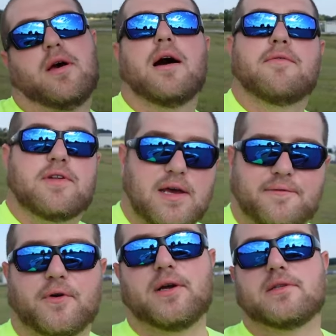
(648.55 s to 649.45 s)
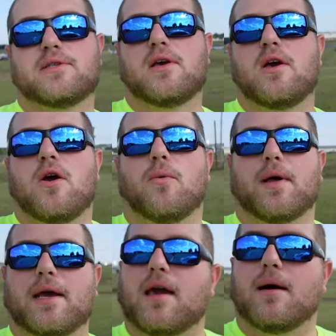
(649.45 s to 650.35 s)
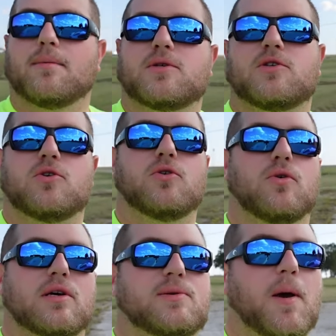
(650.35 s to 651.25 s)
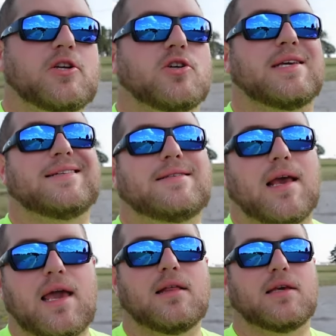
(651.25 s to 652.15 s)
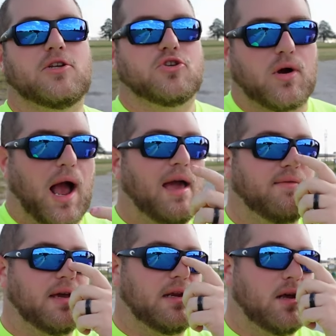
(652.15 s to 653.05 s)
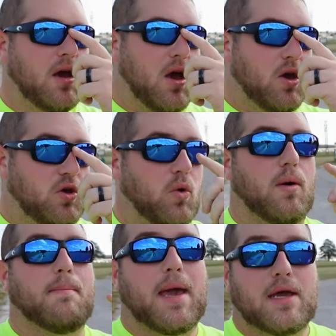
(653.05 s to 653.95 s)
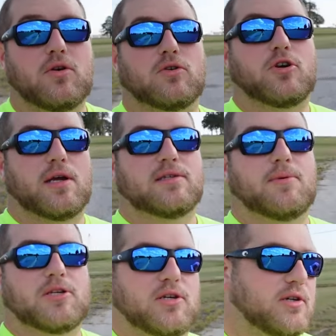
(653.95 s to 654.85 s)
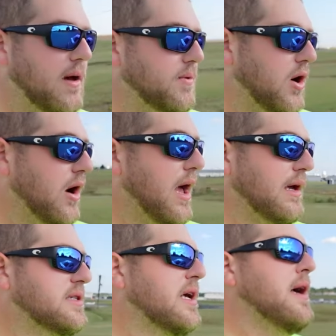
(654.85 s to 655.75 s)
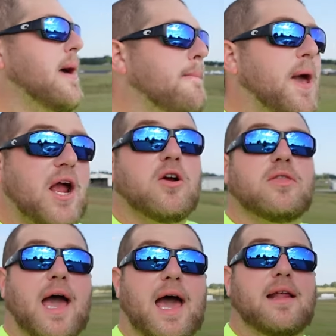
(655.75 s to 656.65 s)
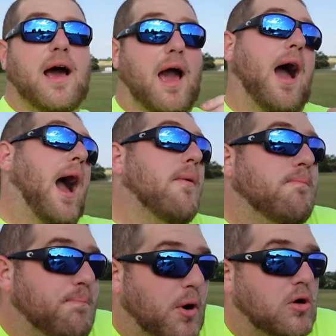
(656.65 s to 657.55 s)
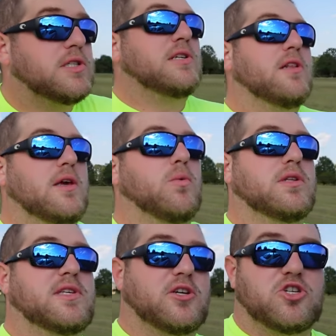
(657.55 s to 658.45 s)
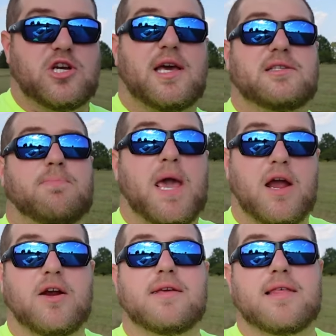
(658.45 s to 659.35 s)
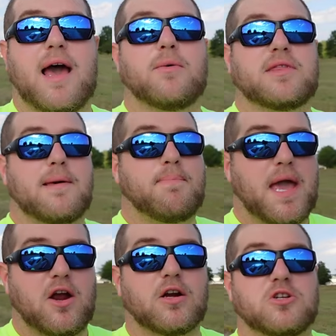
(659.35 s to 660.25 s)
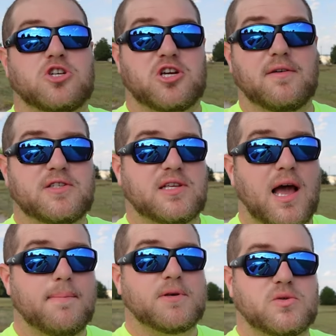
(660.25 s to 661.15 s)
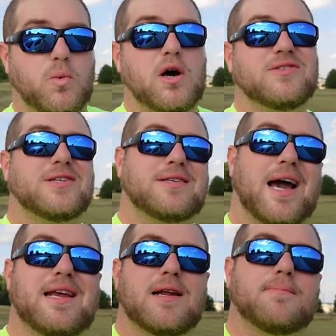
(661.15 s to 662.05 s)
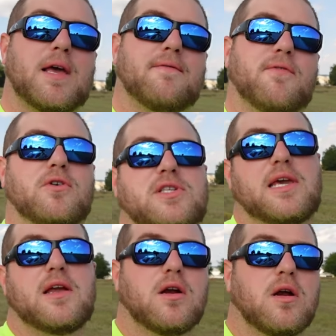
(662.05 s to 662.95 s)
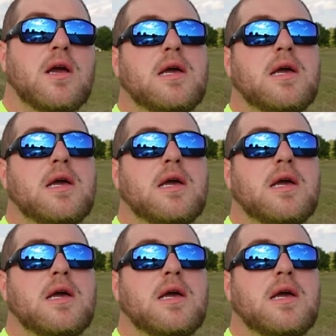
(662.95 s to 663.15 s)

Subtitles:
of difference when it comes to especially daily driving your manual transmission WRX. Pair that, I personally would suggest pairing that with a pair and shift stop as well to tighten up that first gear.